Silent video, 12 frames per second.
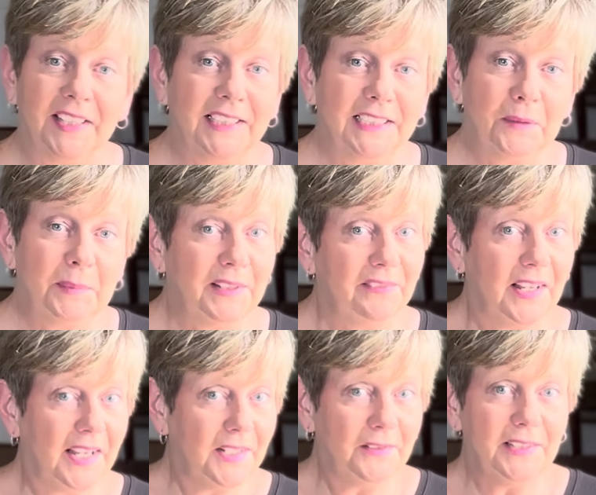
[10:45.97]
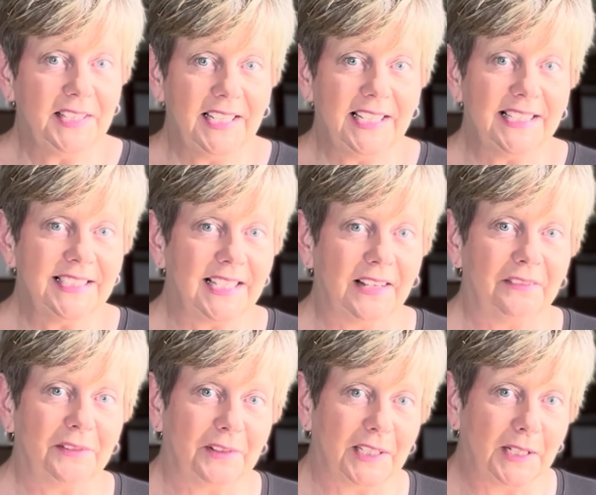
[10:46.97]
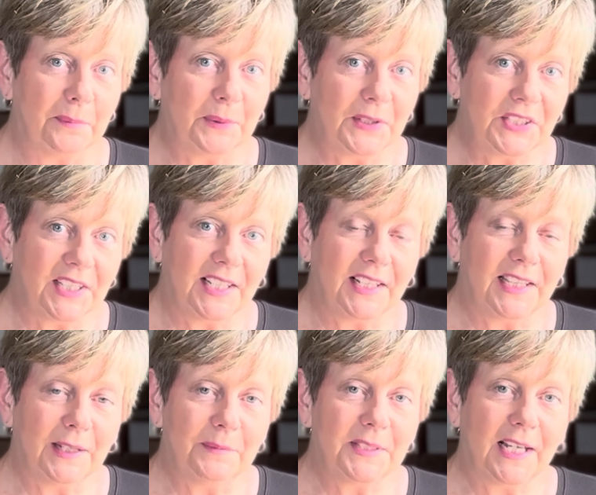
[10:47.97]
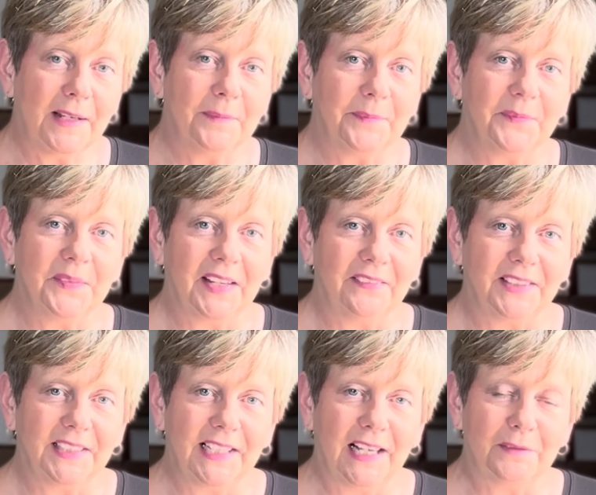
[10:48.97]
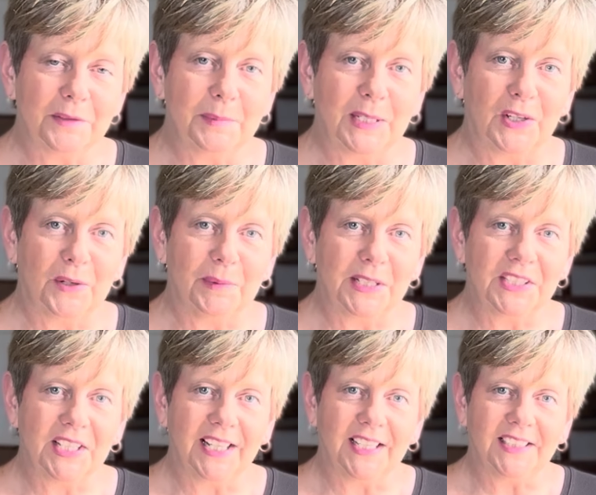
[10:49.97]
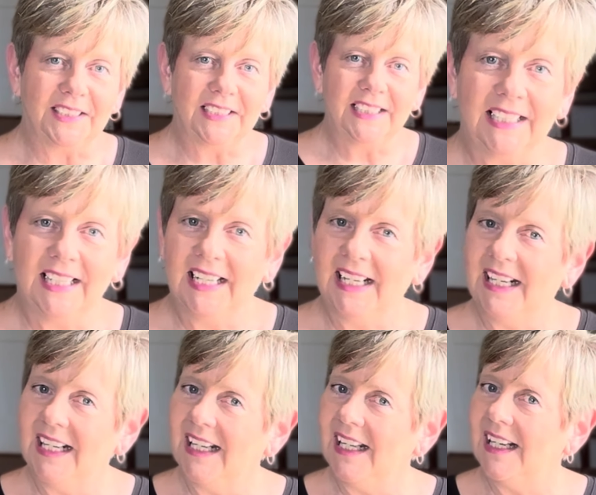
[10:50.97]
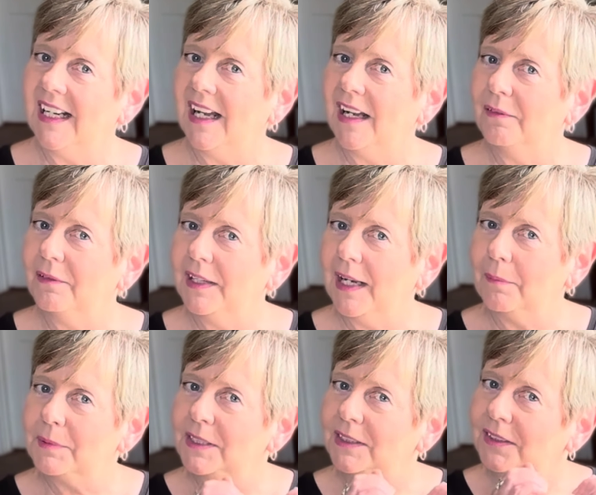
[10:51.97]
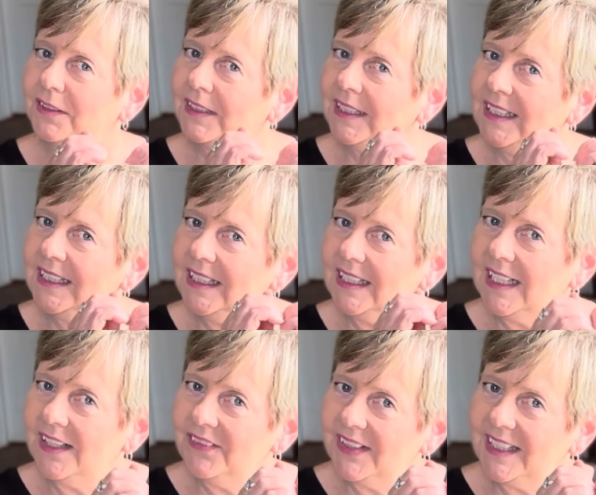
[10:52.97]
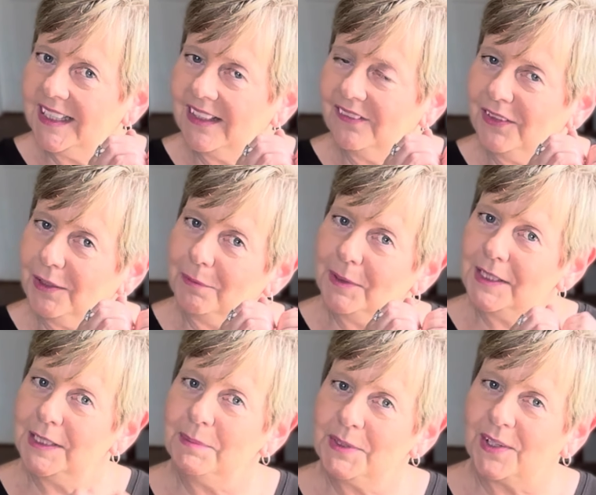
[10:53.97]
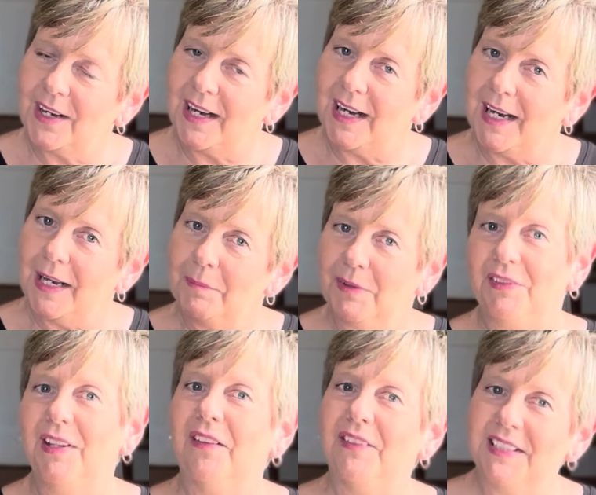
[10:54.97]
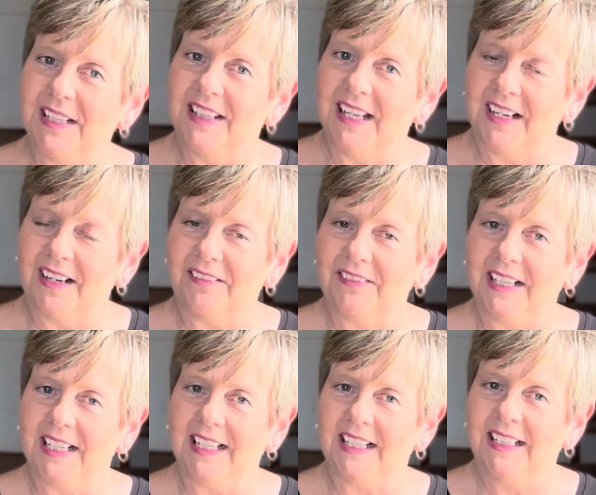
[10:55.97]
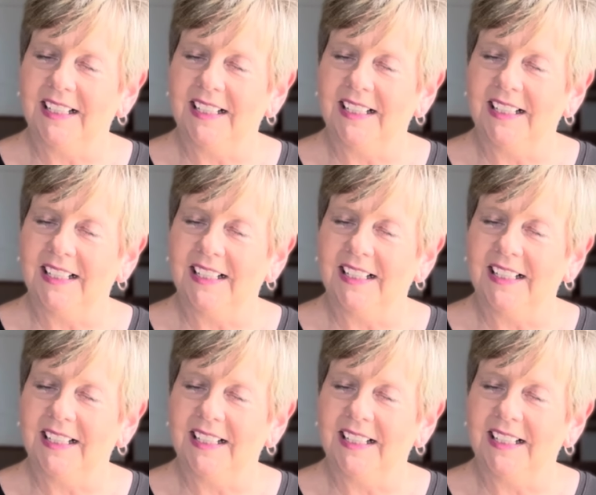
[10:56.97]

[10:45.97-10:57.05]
a little bit of value in this, I would really appreciate a thumbs up. That really helps me grow my channel. And I would absolutely love it if you would subscribe if you haven't done that already.